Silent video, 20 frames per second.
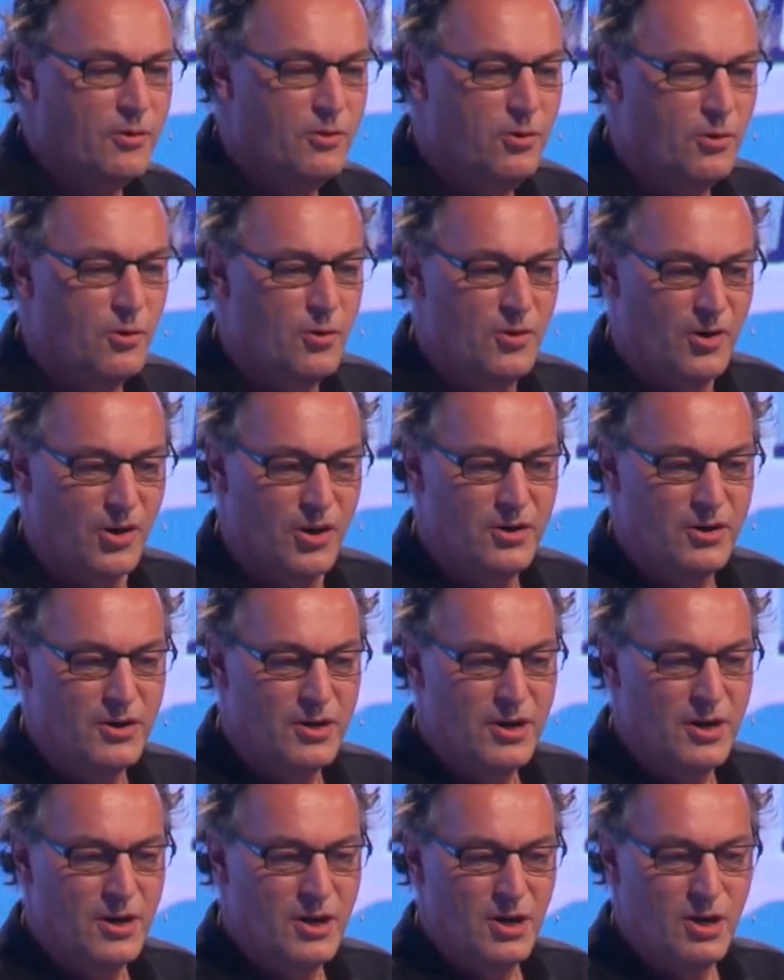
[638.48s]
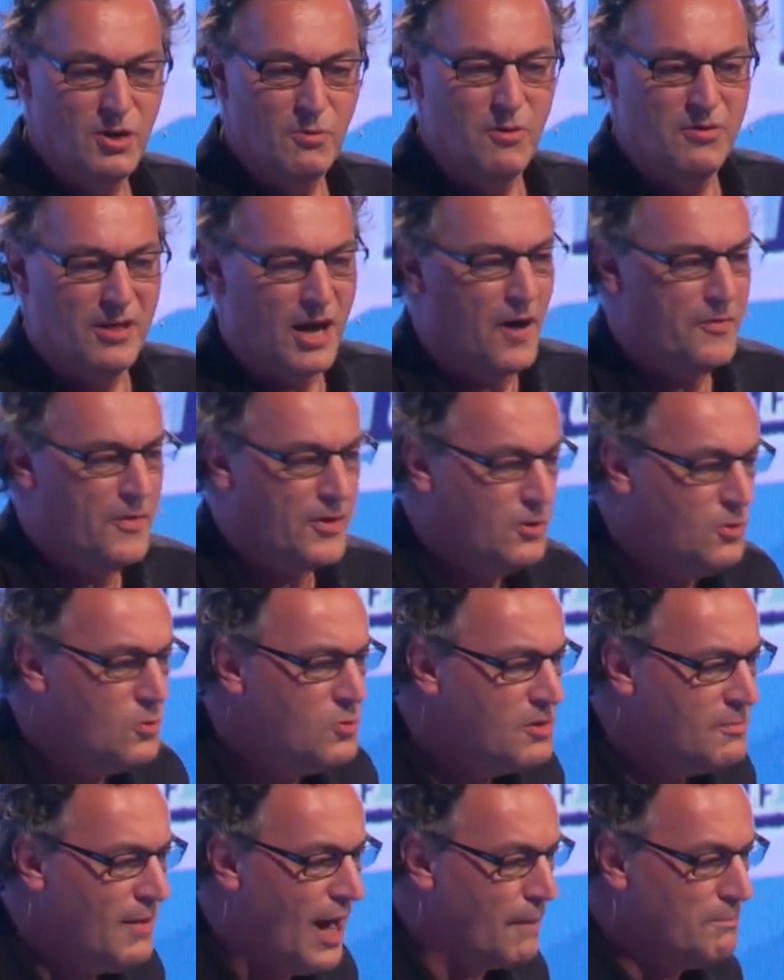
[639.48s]
the corner without the
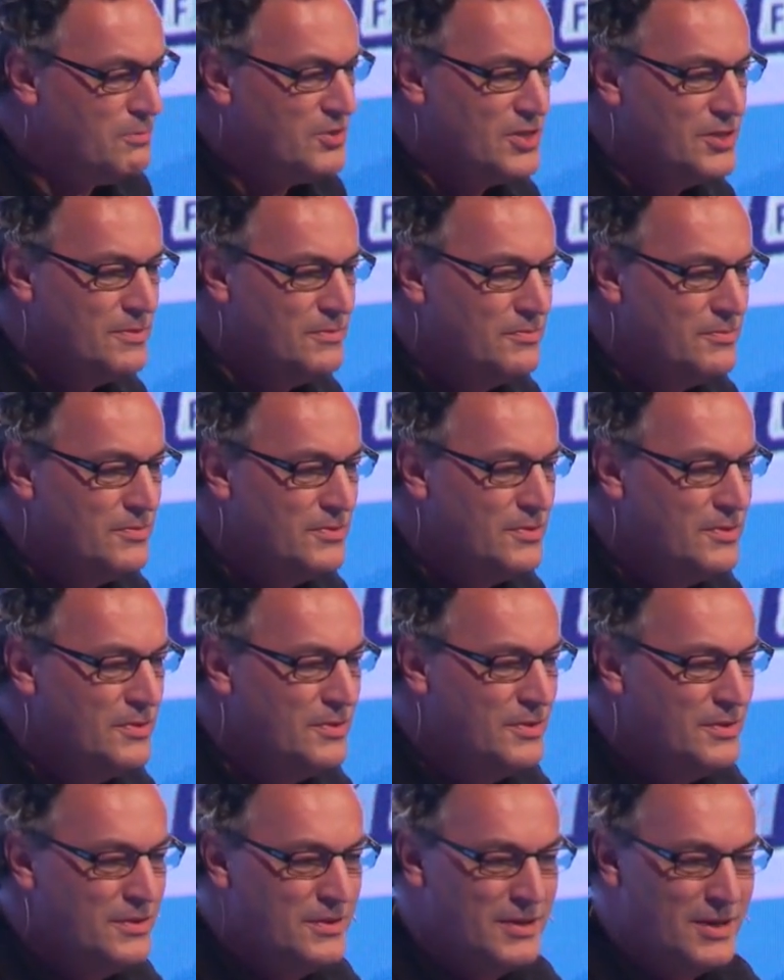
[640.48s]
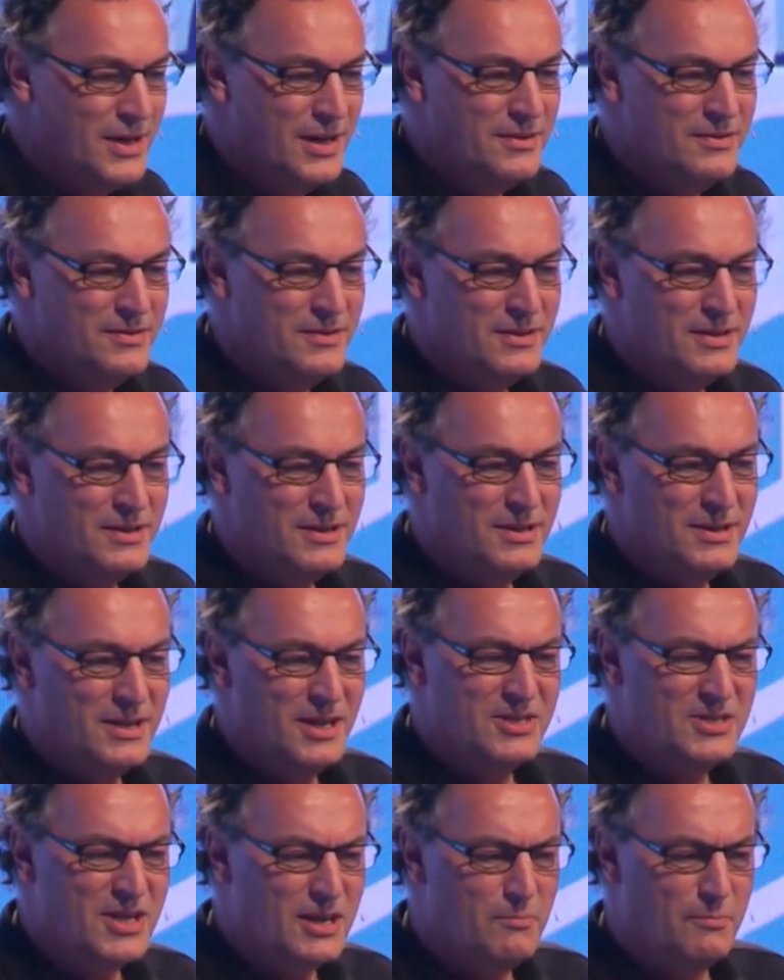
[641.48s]
Google Maps.
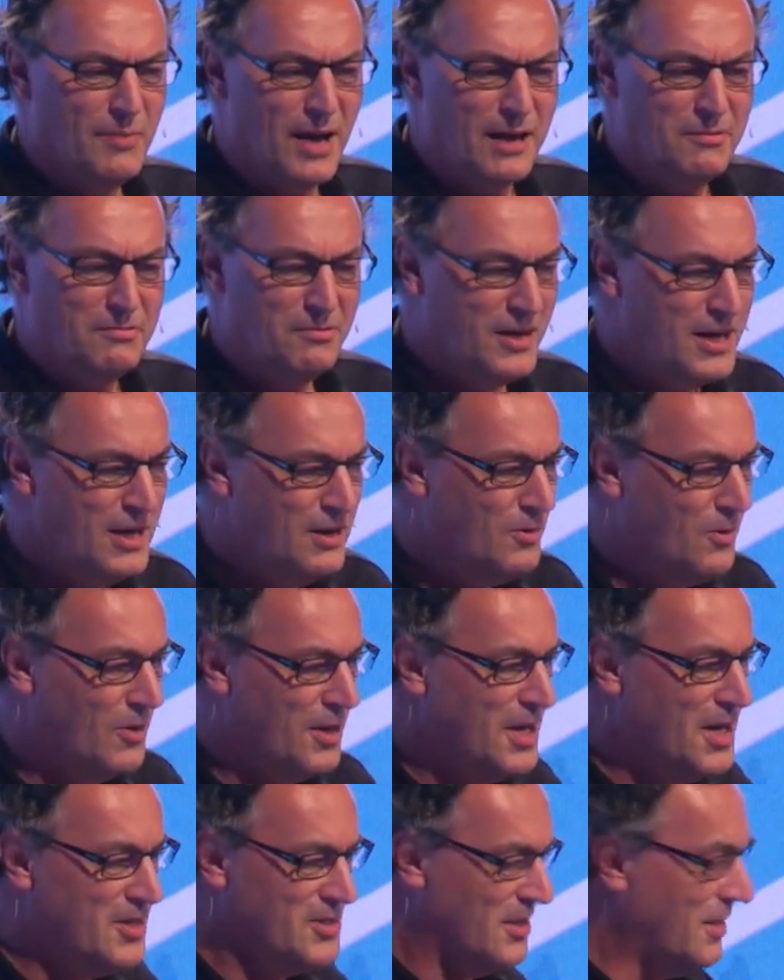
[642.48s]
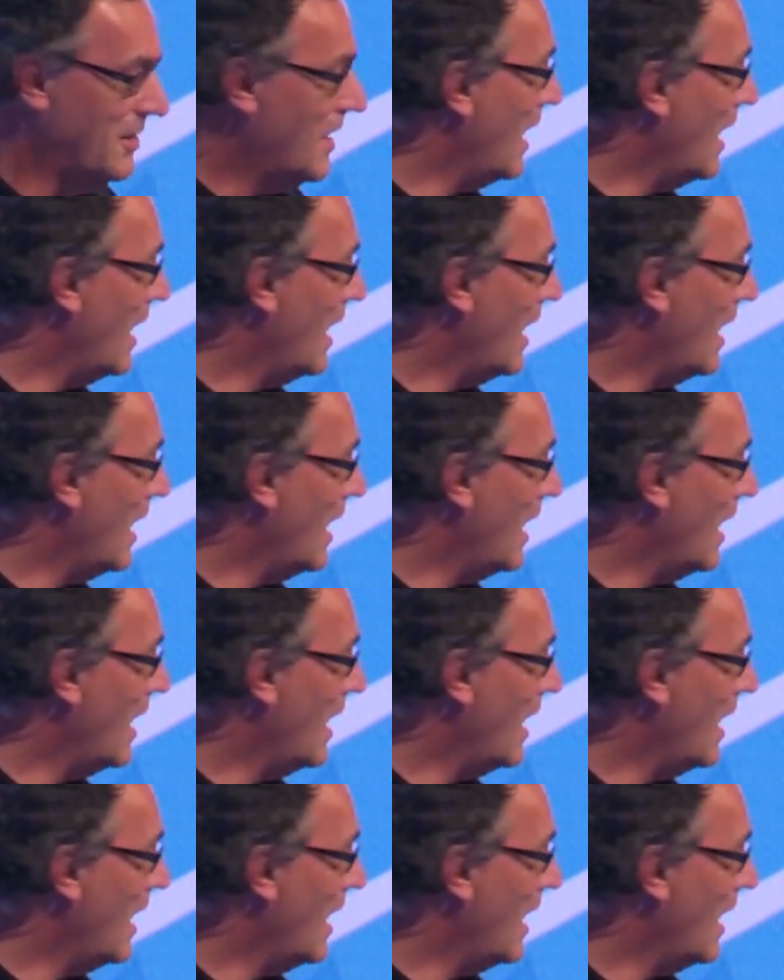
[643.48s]
Is that a bad thing, or is it